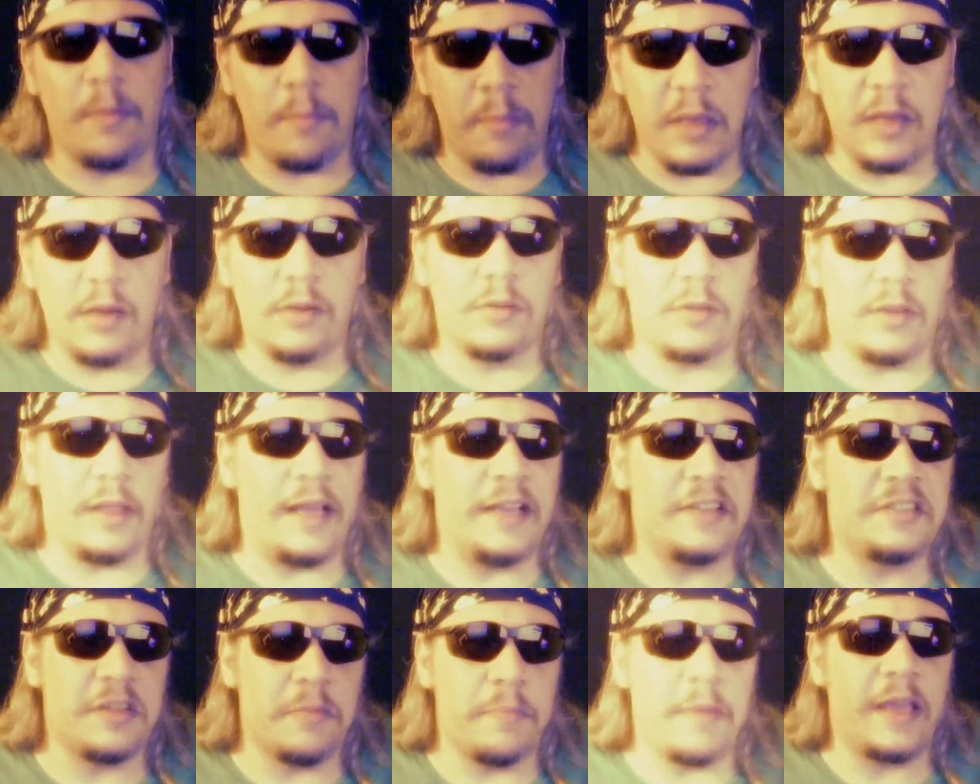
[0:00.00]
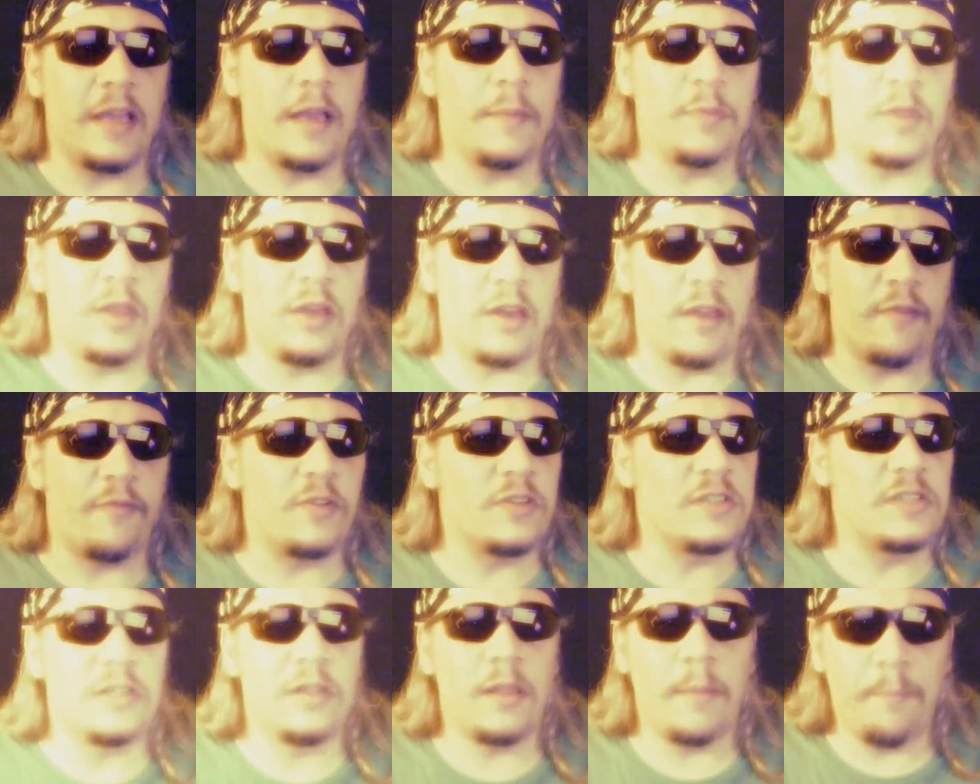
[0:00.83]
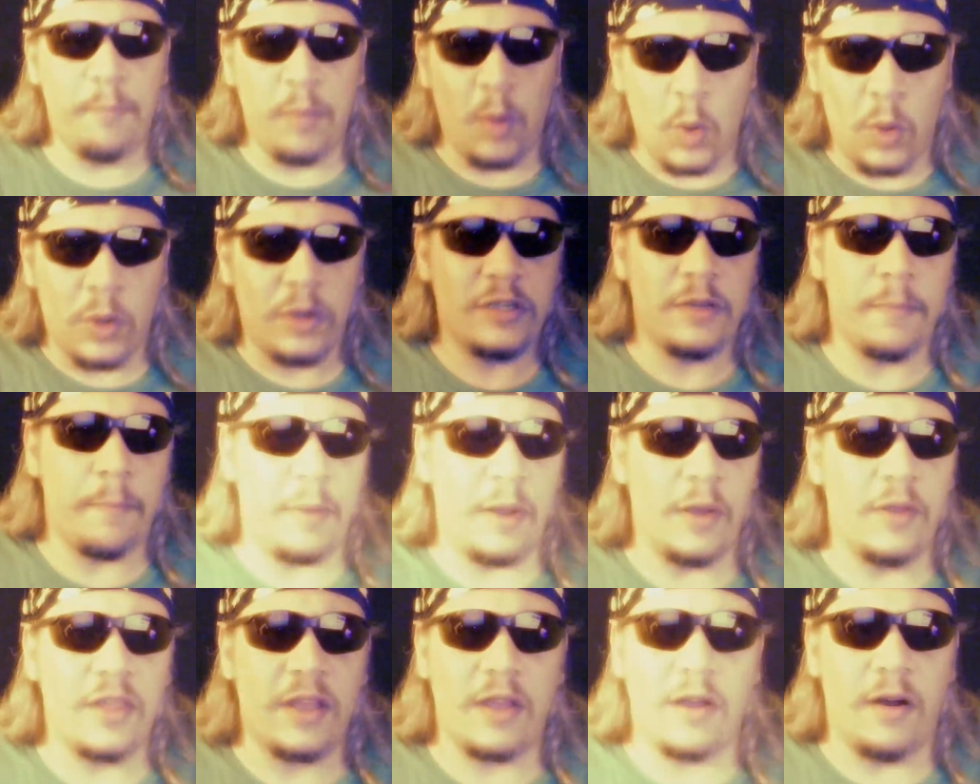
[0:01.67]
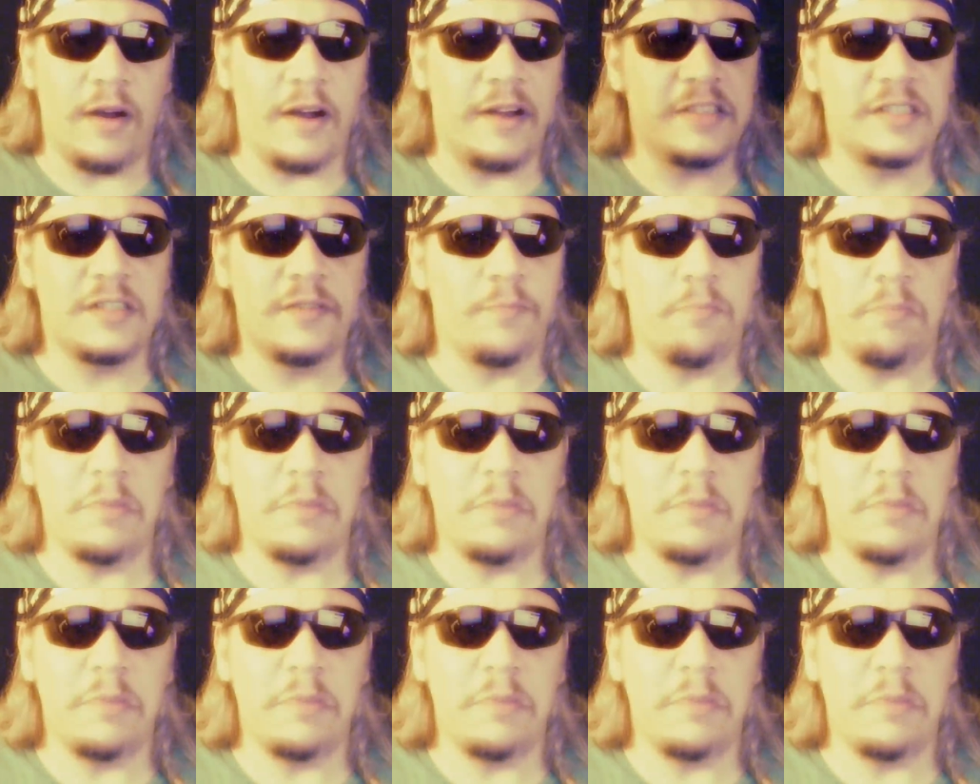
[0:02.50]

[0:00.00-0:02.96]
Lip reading: middle class to make up the difference and the poor to bear the cost of